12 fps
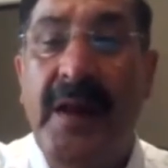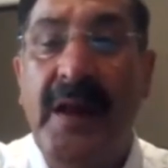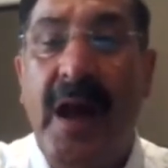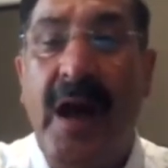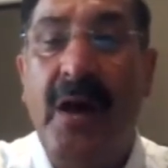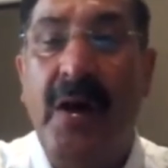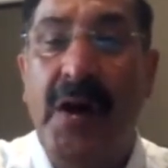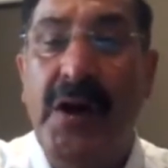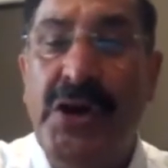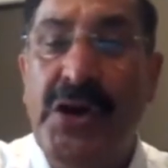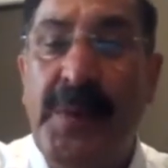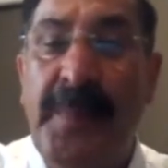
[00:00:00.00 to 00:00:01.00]
Now,
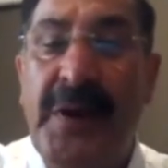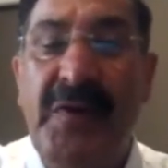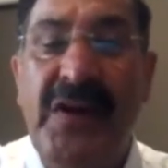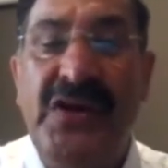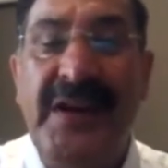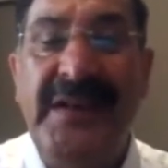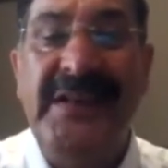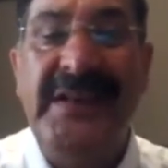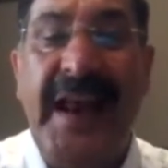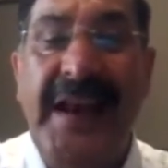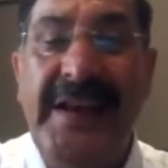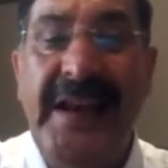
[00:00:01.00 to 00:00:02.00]
relationship between changes in
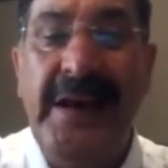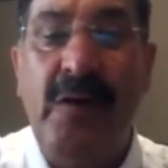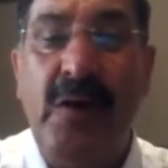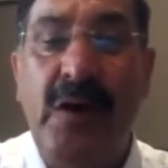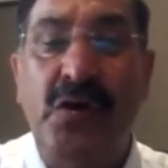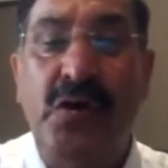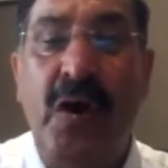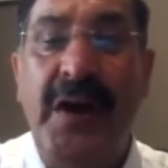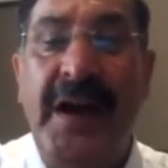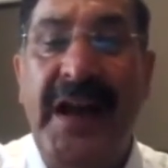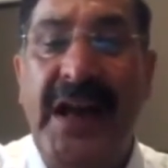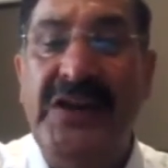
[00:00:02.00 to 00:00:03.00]
LDL cholesterol
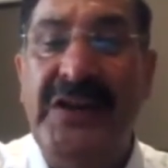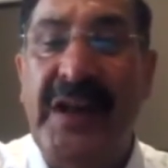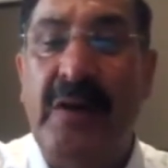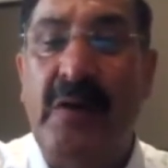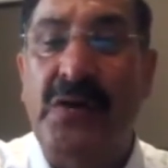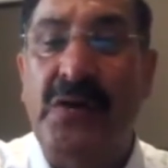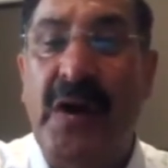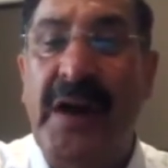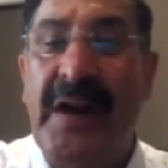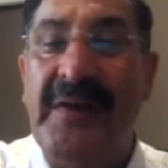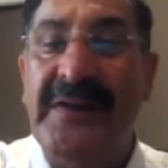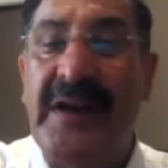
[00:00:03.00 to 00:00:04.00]
and HDL cholesterol
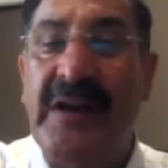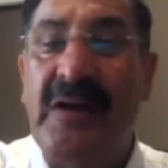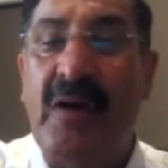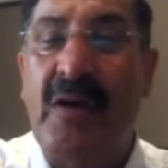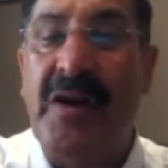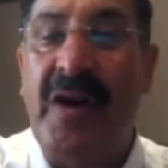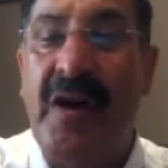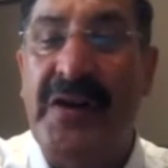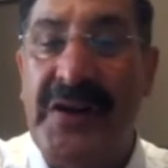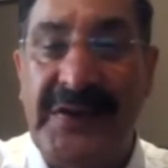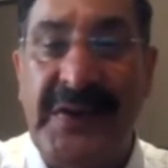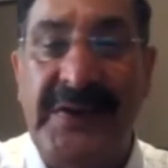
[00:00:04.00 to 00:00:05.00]
levels and coronary heart
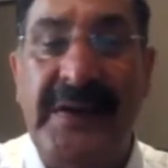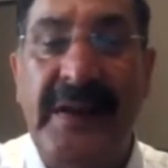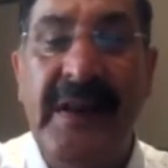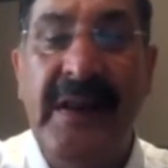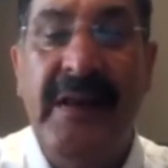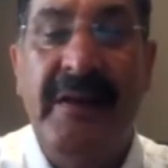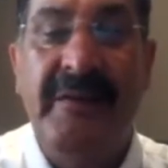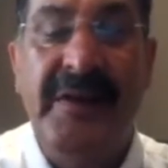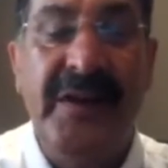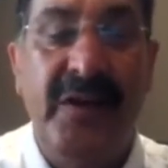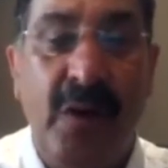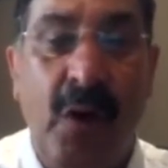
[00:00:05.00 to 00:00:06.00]
disease.
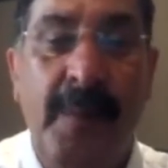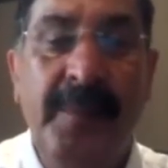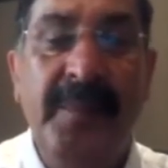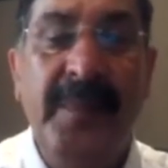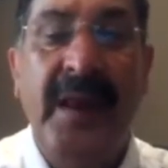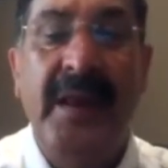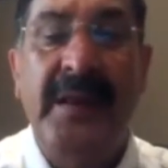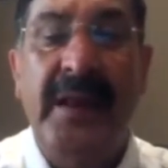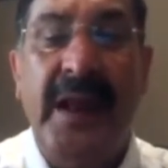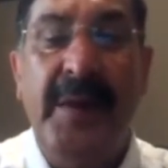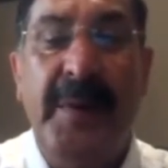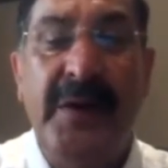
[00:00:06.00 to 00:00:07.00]
We know
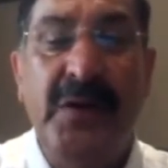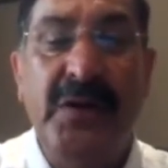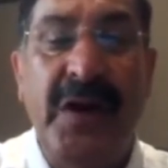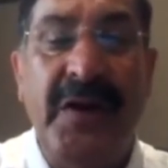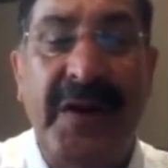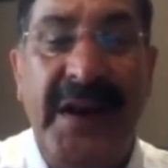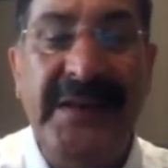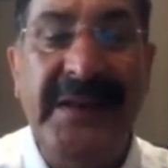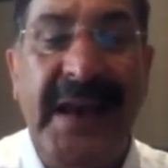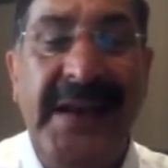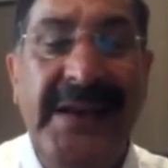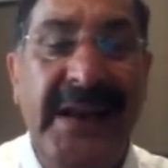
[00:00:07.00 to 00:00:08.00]
anybody who's got raised
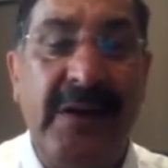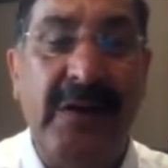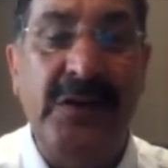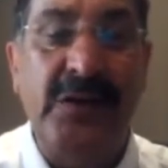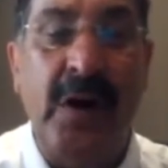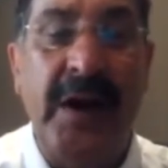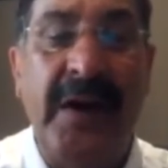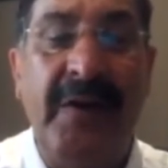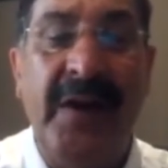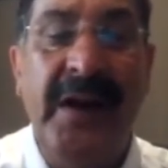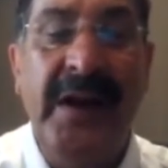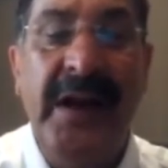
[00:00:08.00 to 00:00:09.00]
LDL cholesterol
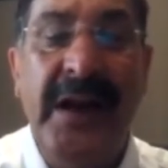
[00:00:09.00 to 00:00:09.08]
level,